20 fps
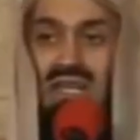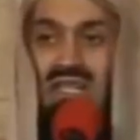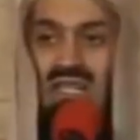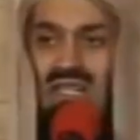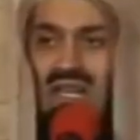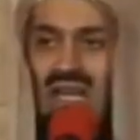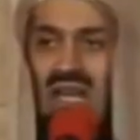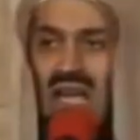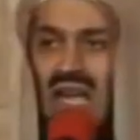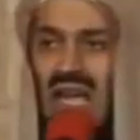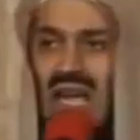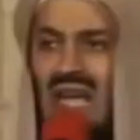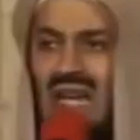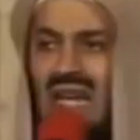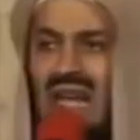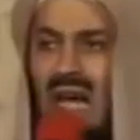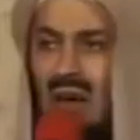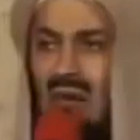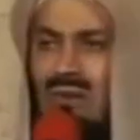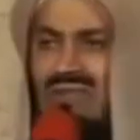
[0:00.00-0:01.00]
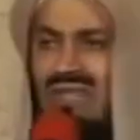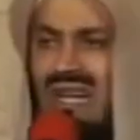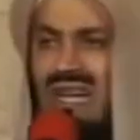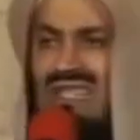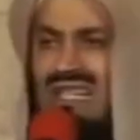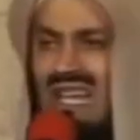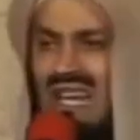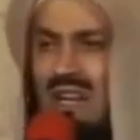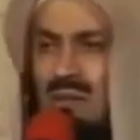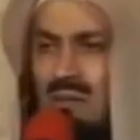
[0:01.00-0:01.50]
is an
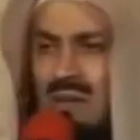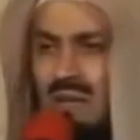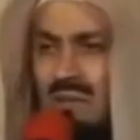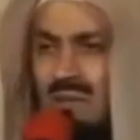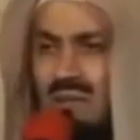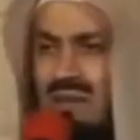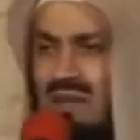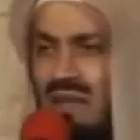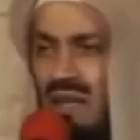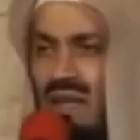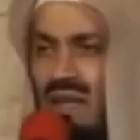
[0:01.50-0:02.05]
outright enemy.